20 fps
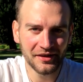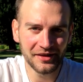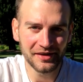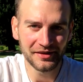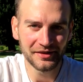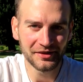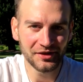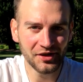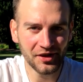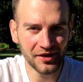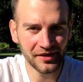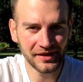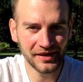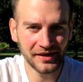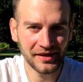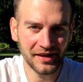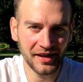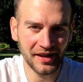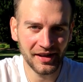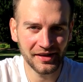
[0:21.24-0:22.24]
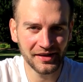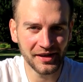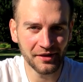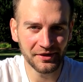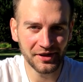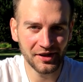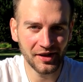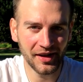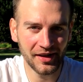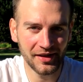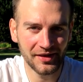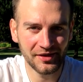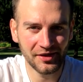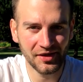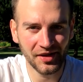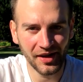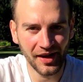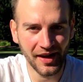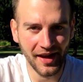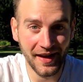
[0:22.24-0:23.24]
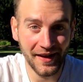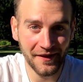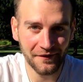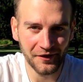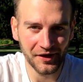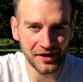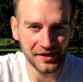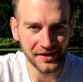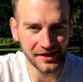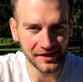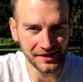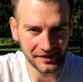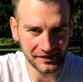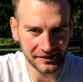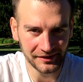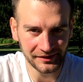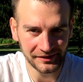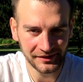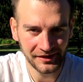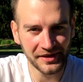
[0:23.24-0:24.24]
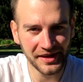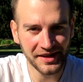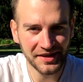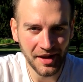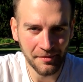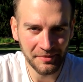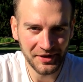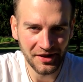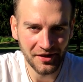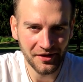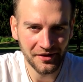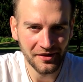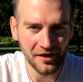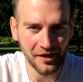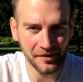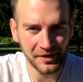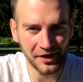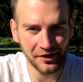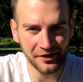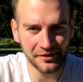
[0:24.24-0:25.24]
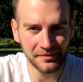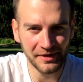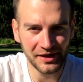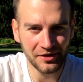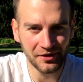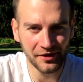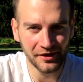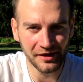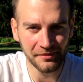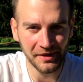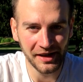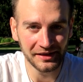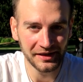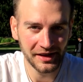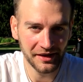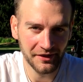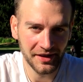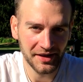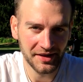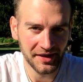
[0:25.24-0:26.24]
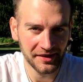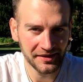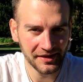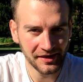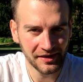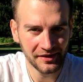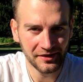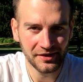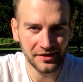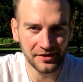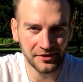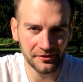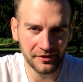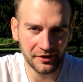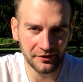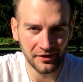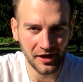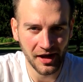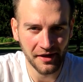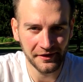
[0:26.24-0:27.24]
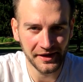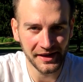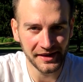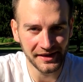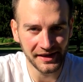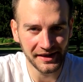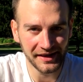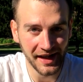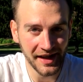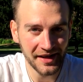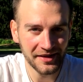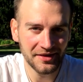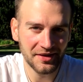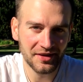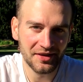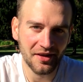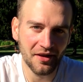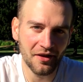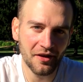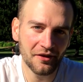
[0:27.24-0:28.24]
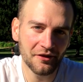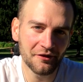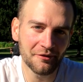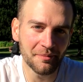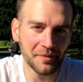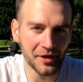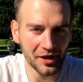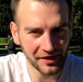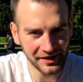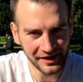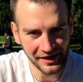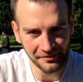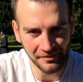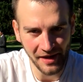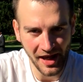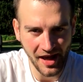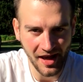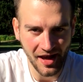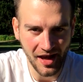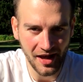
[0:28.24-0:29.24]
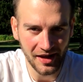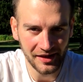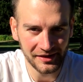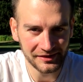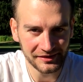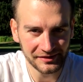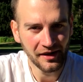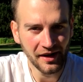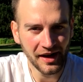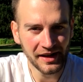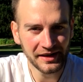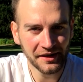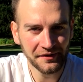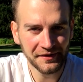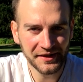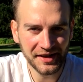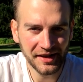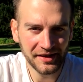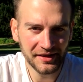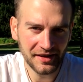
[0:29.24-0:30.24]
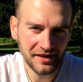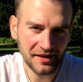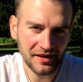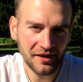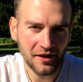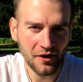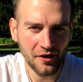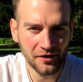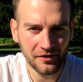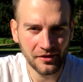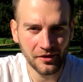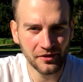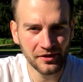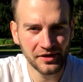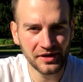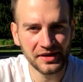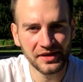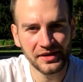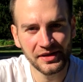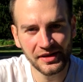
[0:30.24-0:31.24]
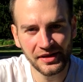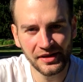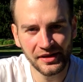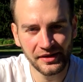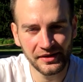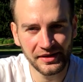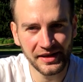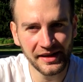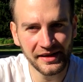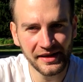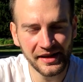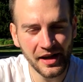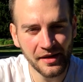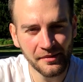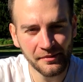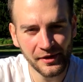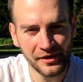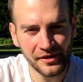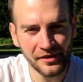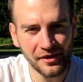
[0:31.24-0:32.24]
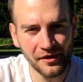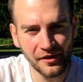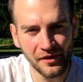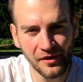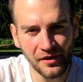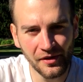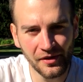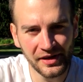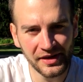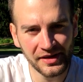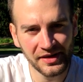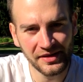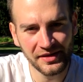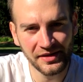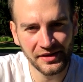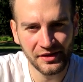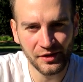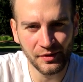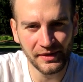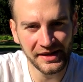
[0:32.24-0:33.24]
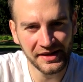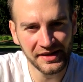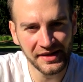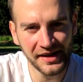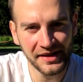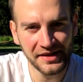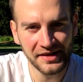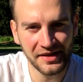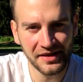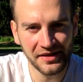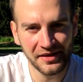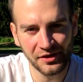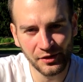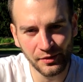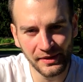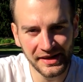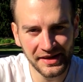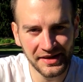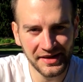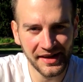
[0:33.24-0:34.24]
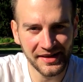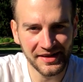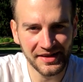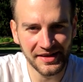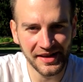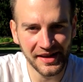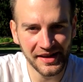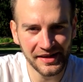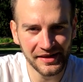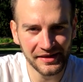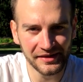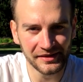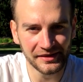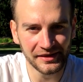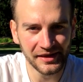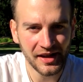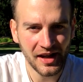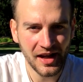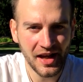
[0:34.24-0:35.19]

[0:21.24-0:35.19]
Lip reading: The journey that would change everything. This episode, I'm going to be talking about leaving Sydney to arriving at the gates of Burning Man. I left Sydney August 10 a.m. August 26th, 2016.